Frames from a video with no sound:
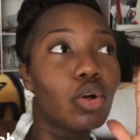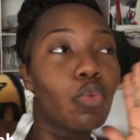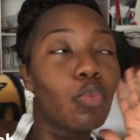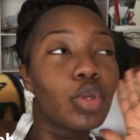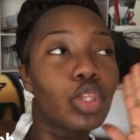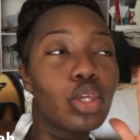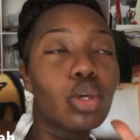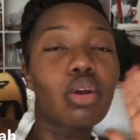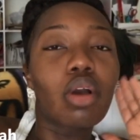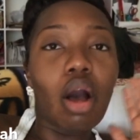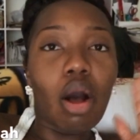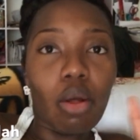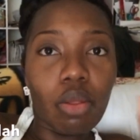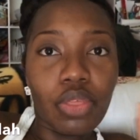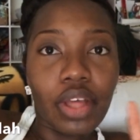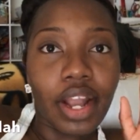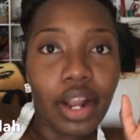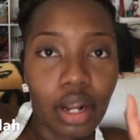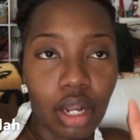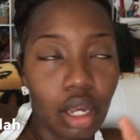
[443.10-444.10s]
When you go
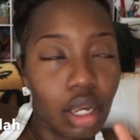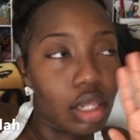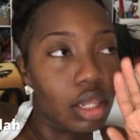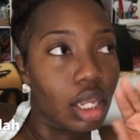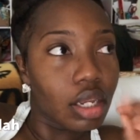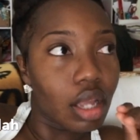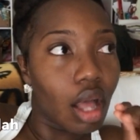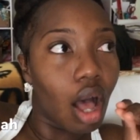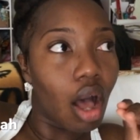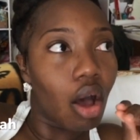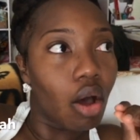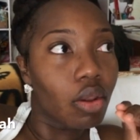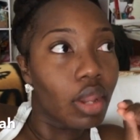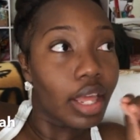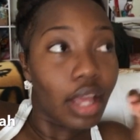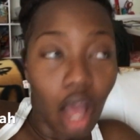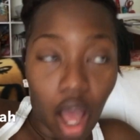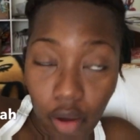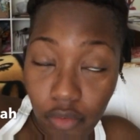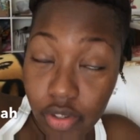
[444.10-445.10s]
there, like, y'all,
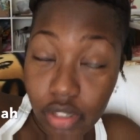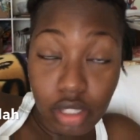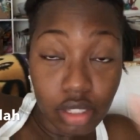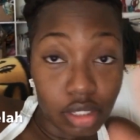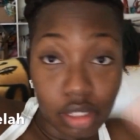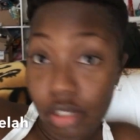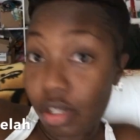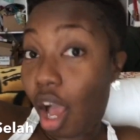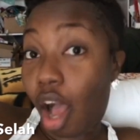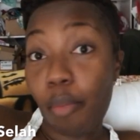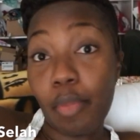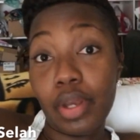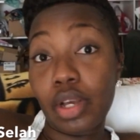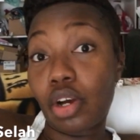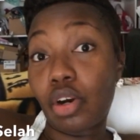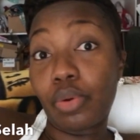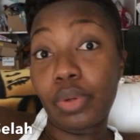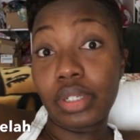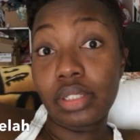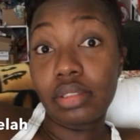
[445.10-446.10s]
like, obviously y'all been
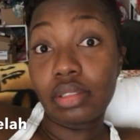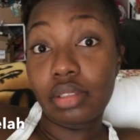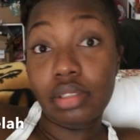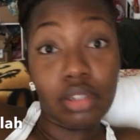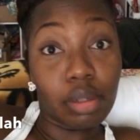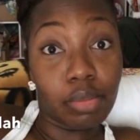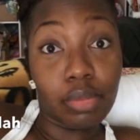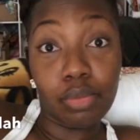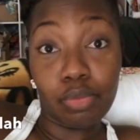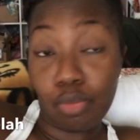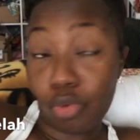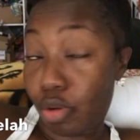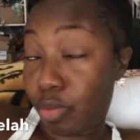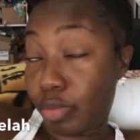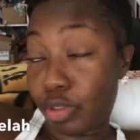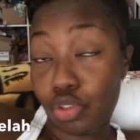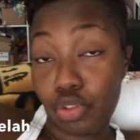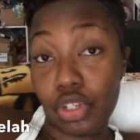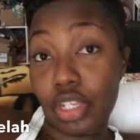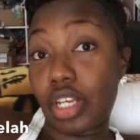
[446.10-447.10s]
going,
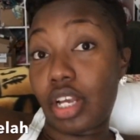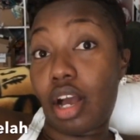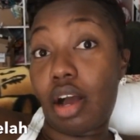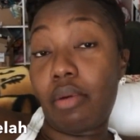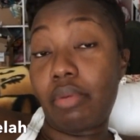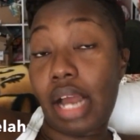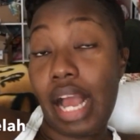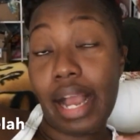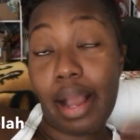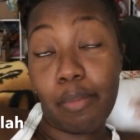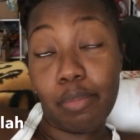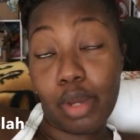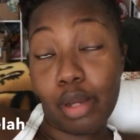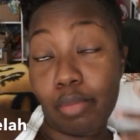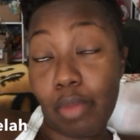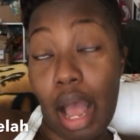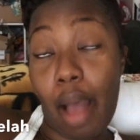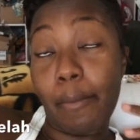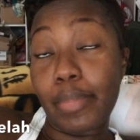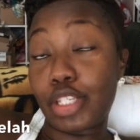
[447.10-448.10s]
majority of y'all,
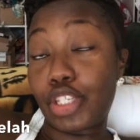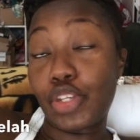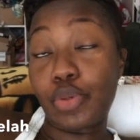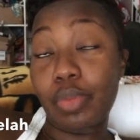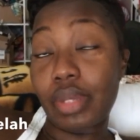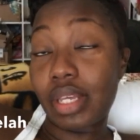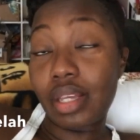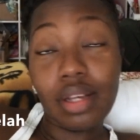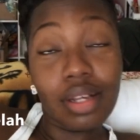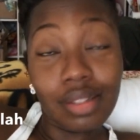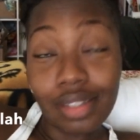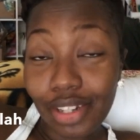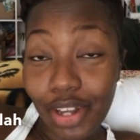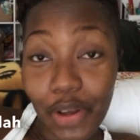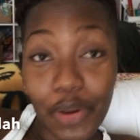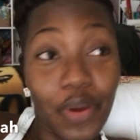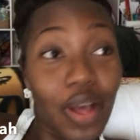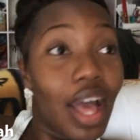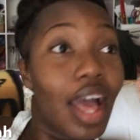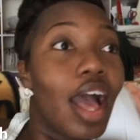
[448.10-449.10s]
I'm assuming,
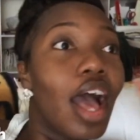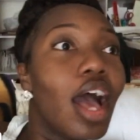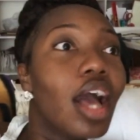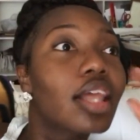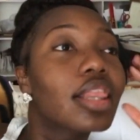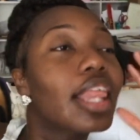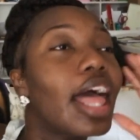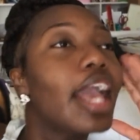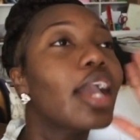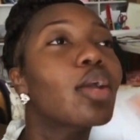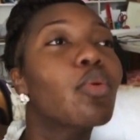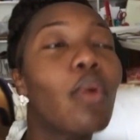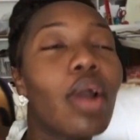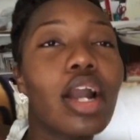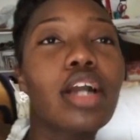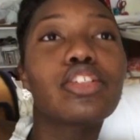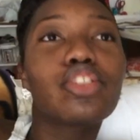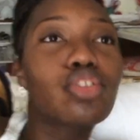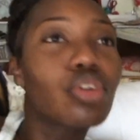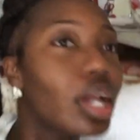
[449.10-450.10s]
like,
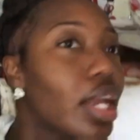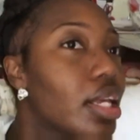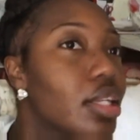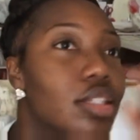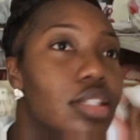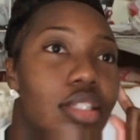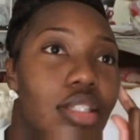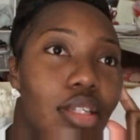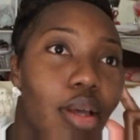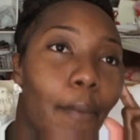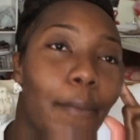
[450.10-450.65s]
wear a dress.